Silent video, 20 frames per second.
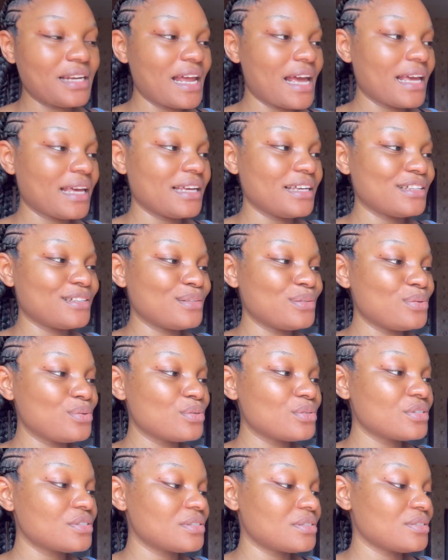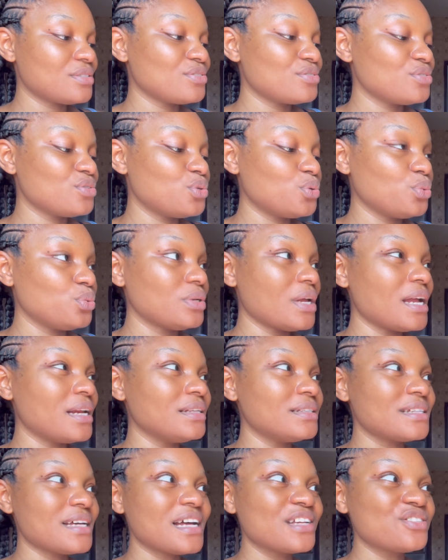like, it looks good
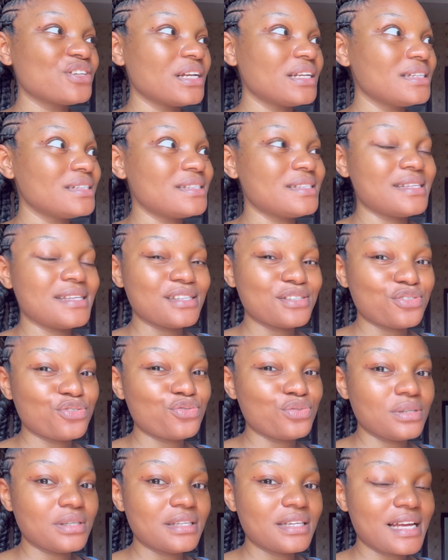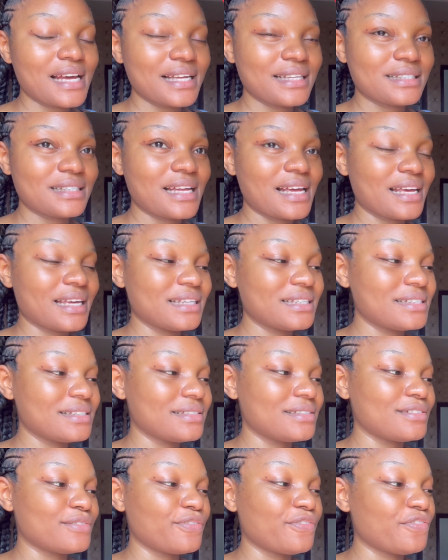and it actually tastes really nice. Like, it
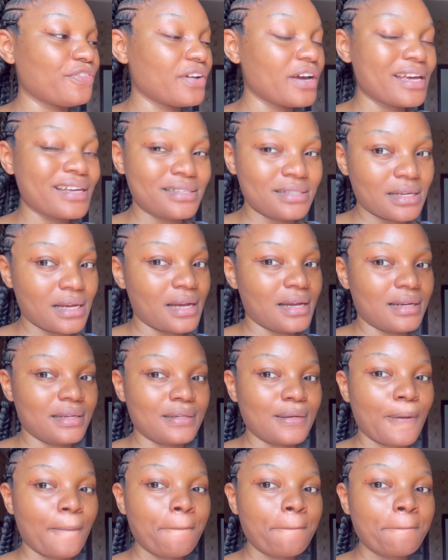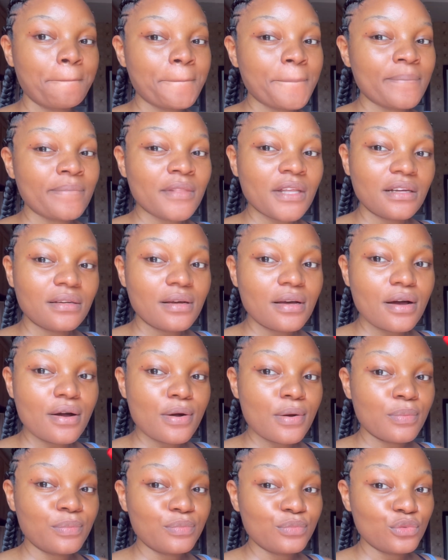is fresh
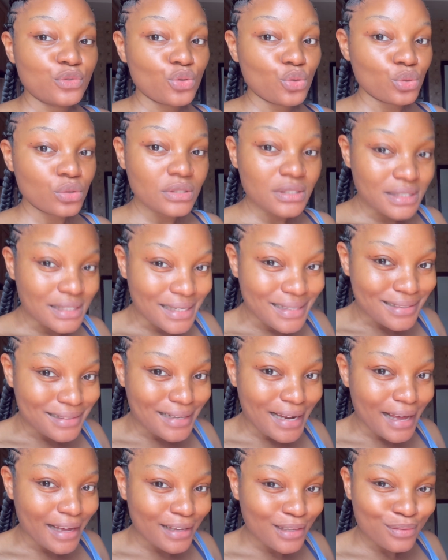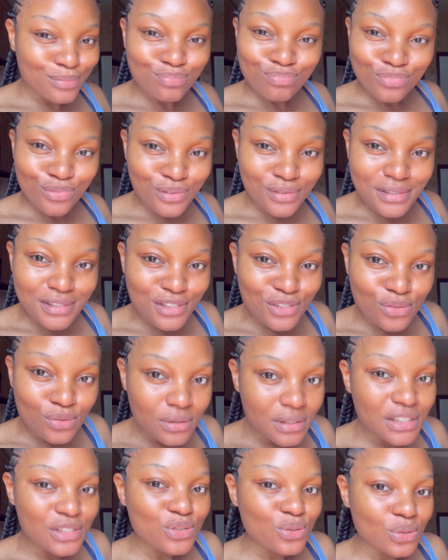and toasted, like it's
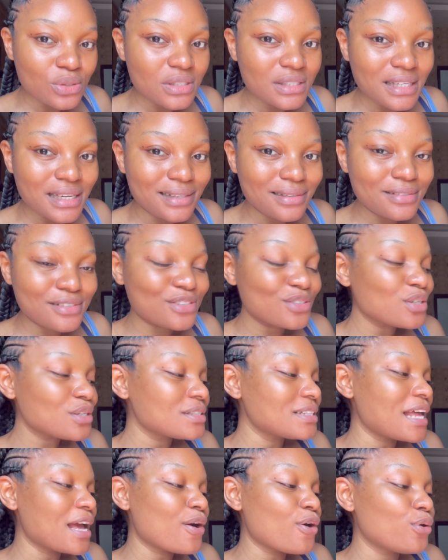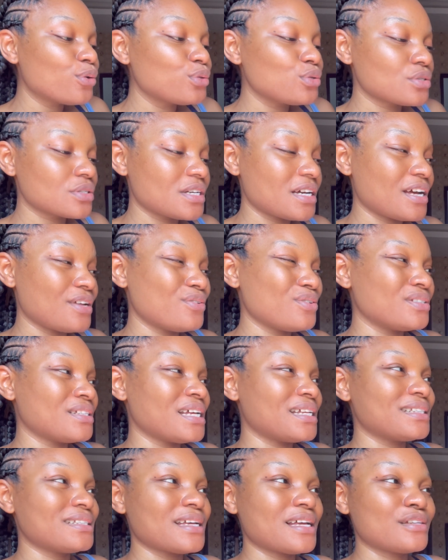newly toasted. It's not like all those groundnuts
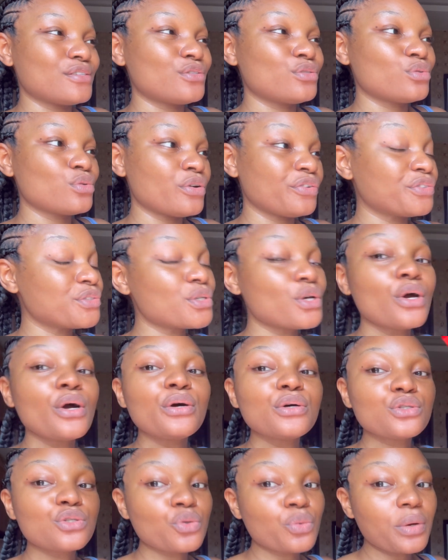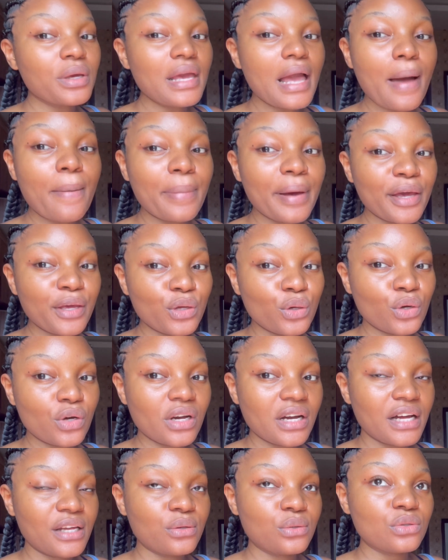that are soft. So when you are buying your
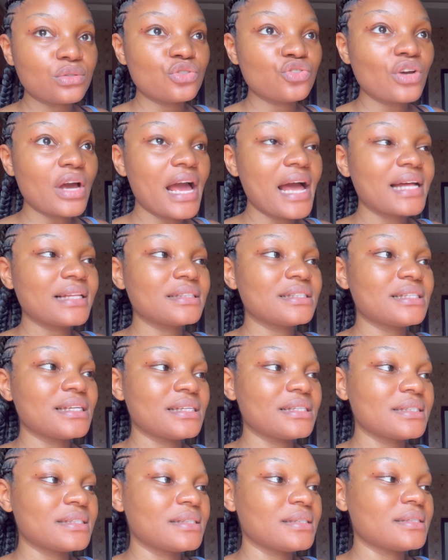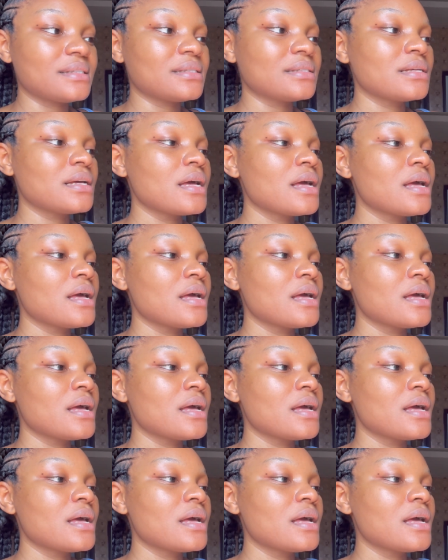groundnut, try and taste it